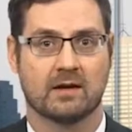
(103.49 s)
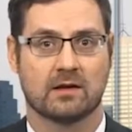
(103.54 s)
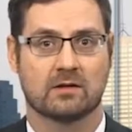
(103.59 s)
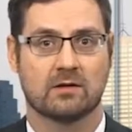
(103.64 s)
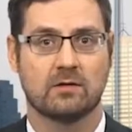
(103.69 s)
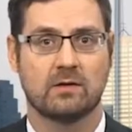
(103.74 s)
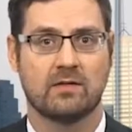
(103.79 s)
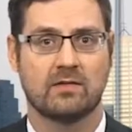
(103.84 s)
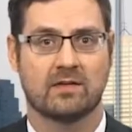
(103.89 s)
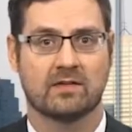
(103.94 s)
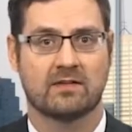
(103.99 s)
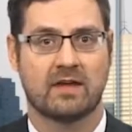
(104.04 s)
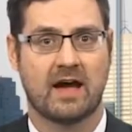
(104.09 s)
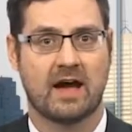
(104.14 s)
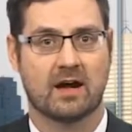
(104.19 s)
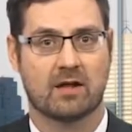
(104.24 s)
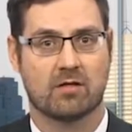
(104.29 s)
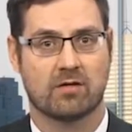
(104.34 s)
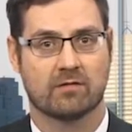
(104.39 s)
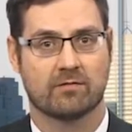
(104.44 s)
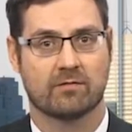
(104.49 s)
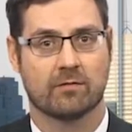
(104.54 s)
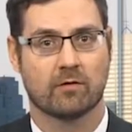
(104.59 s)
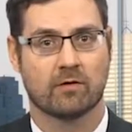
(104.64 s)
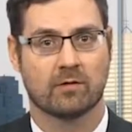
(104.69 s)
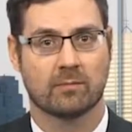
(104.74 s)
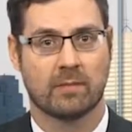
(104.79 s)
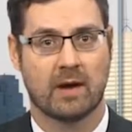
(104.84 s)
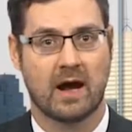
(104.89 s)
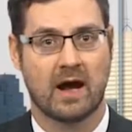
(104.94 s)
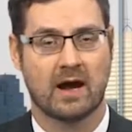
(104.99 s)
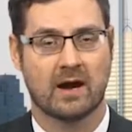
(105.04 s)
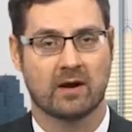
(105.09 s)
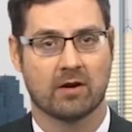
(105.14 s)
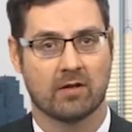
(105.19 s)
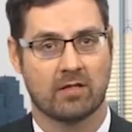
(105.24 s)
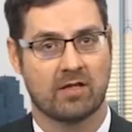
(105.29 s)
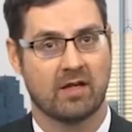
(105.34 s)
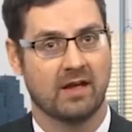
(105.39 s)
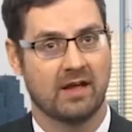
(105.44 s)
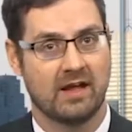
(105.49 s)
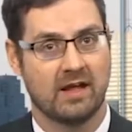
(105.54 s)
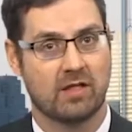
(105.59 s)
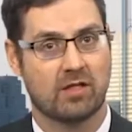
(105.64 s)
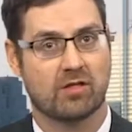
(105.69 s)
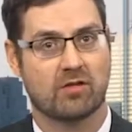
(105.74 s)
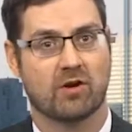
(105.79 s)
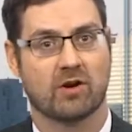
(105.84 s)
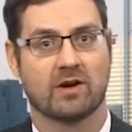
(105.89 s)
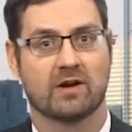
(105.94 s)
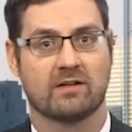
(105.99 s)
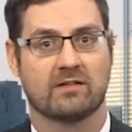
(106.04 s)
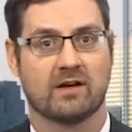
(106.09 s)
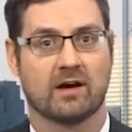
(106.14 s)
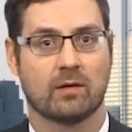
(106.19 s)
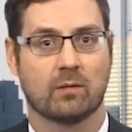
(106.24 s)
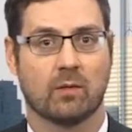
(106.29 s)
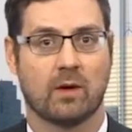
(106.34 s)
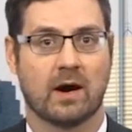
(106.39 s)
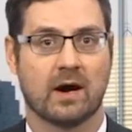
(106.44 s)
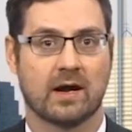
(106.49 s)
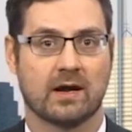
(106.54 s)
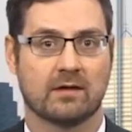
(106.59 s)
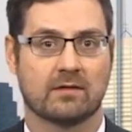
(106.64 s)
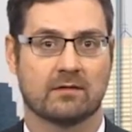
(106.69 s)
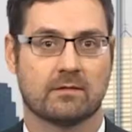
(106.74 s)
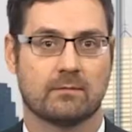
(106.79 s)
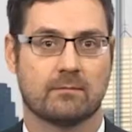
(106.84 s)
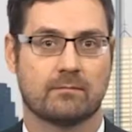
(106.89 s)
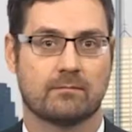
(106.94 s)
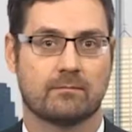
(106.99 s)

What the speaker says: including the tax on foreign buyers, is starting to unwind.